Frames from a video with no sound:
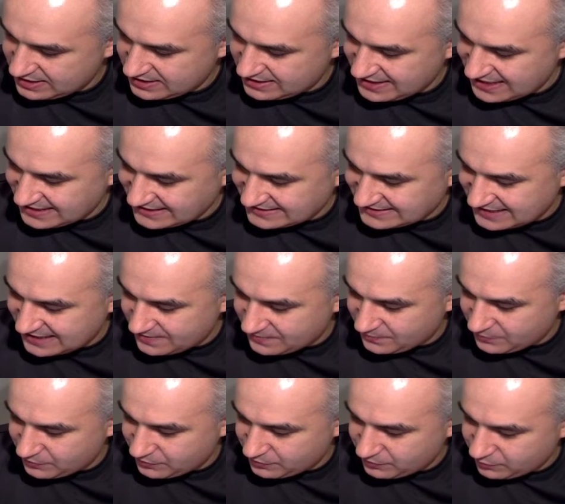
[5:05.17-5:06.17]
that
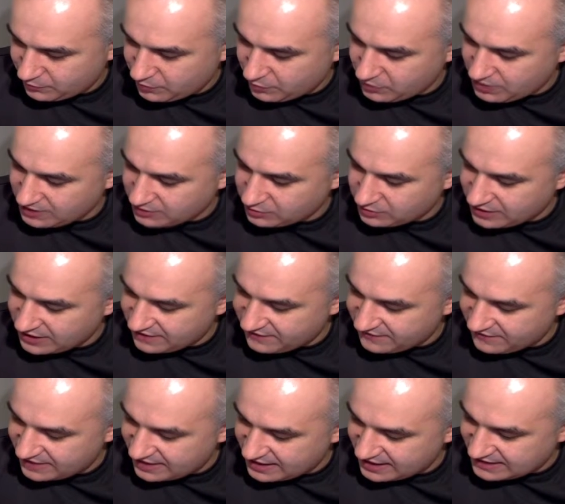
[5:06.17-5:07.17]
sample, we would like to
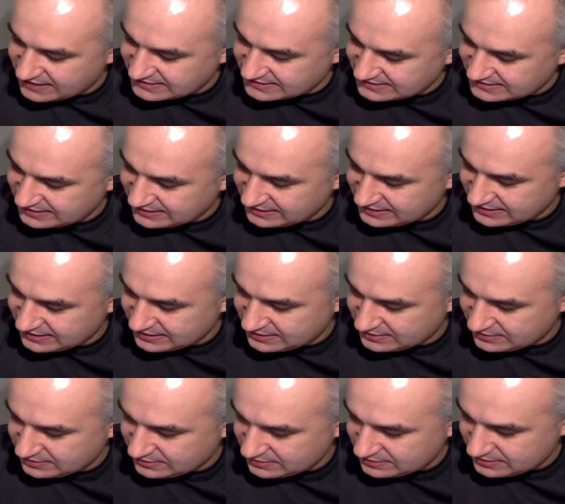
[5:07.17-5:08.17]
have a
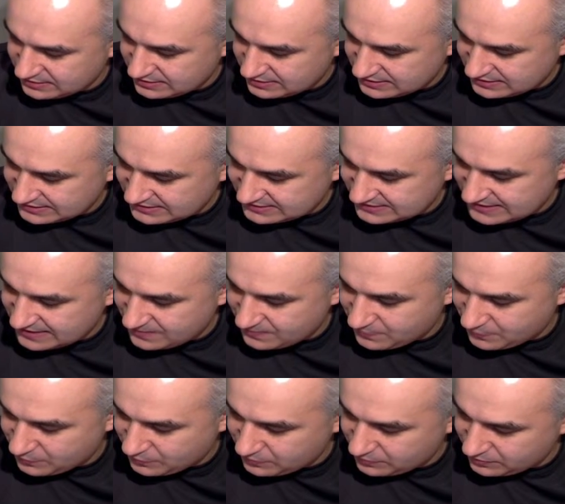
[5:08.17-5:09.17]
signal
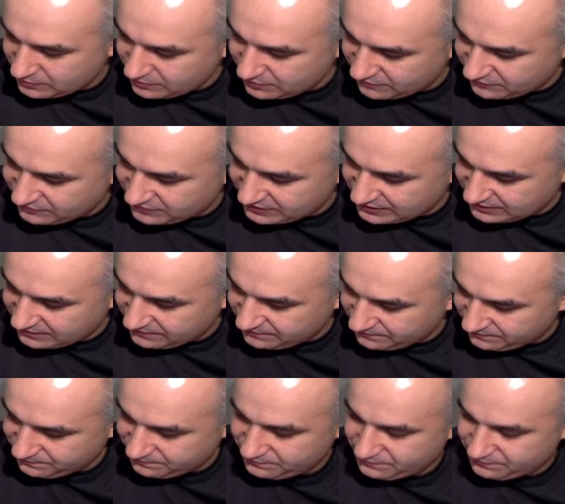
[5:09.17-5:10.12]
sample of t